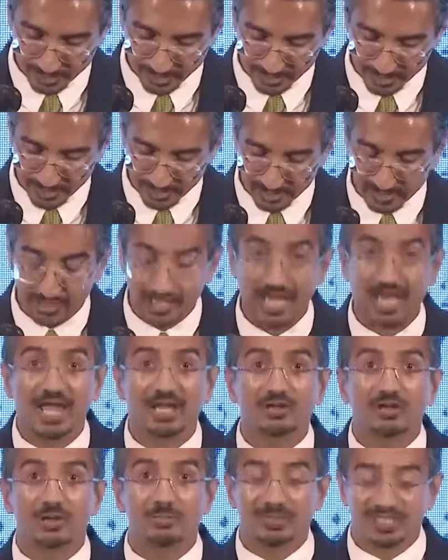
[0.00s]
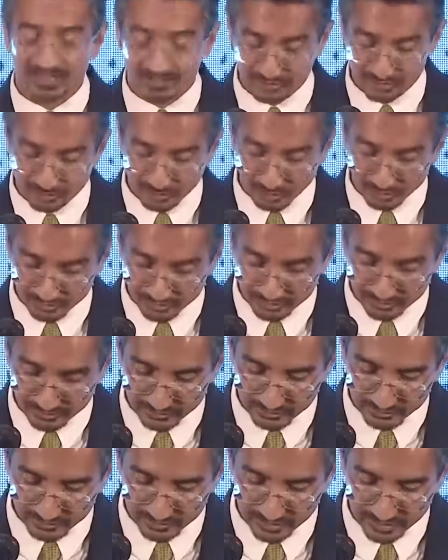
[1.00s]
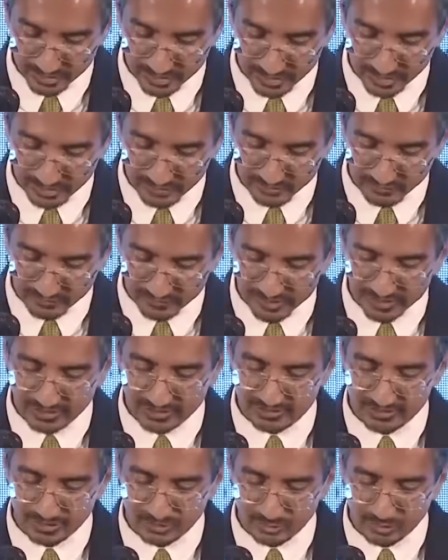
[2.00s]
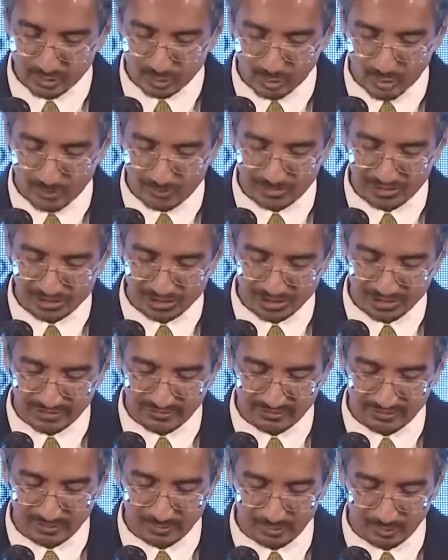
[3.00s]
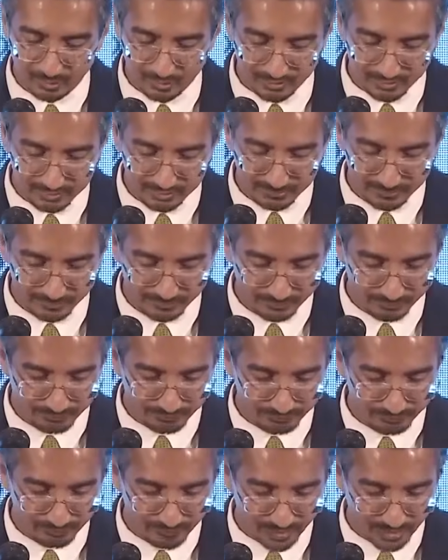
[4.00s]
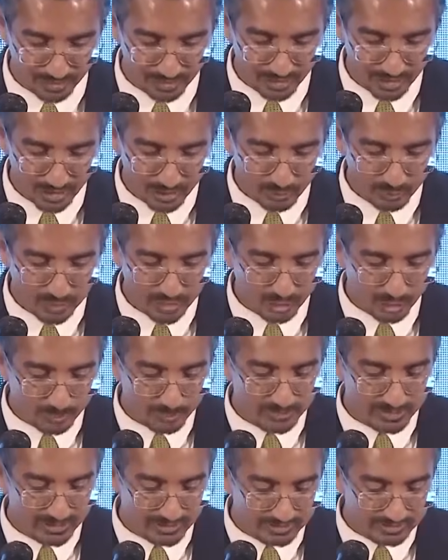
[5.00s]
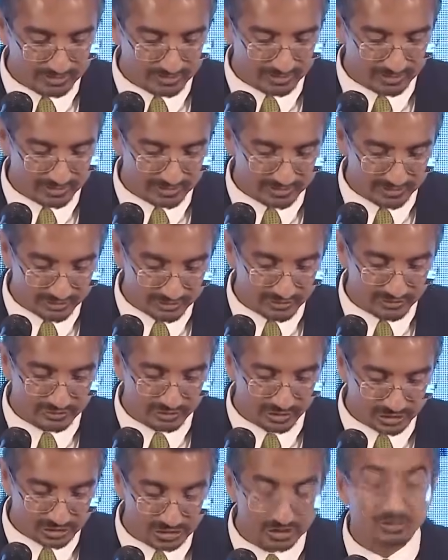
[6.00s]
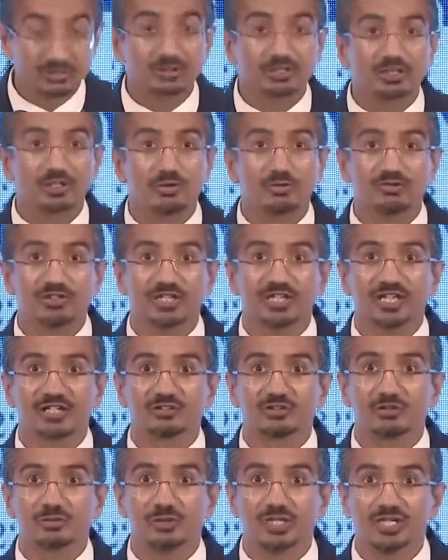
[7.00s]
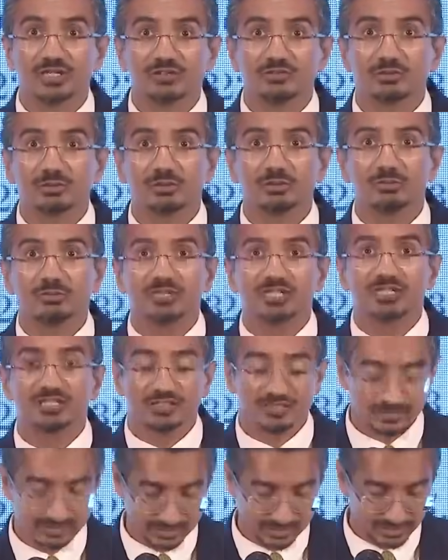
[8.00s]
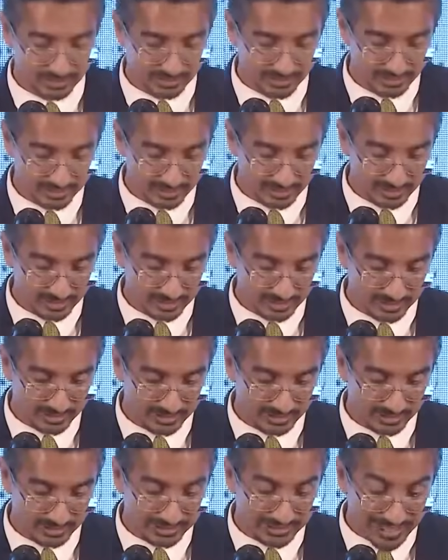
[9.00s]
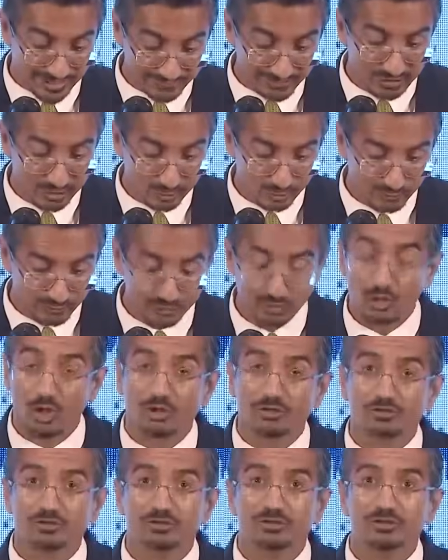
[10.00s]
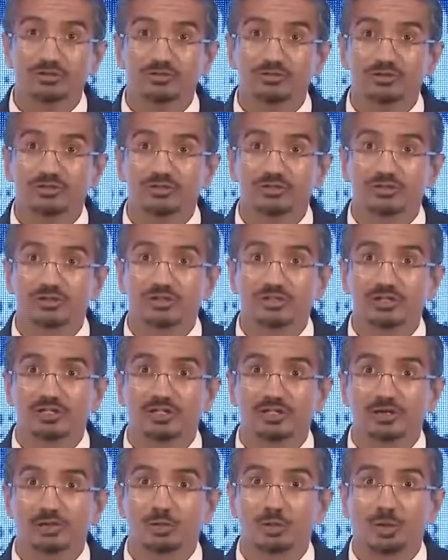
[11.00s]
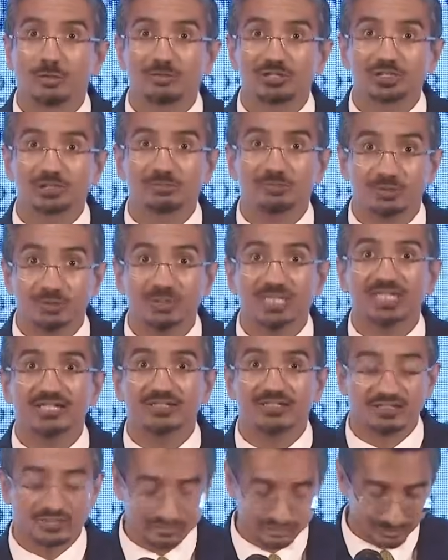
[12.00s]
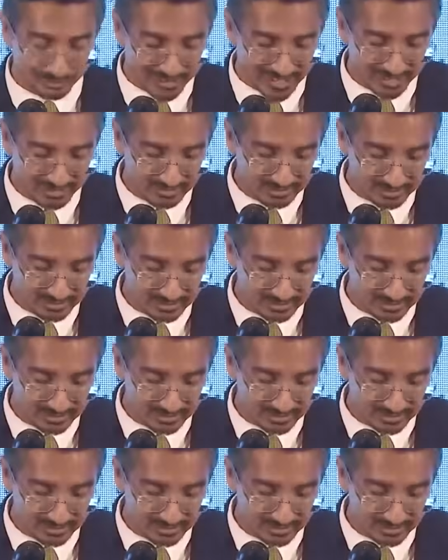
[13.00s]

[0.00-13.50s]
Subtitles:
and our many sponsors for their continuing cooperation and support. We hope that this discussion over the next 2 days will be an avenue for not just cooperation between India and Japan,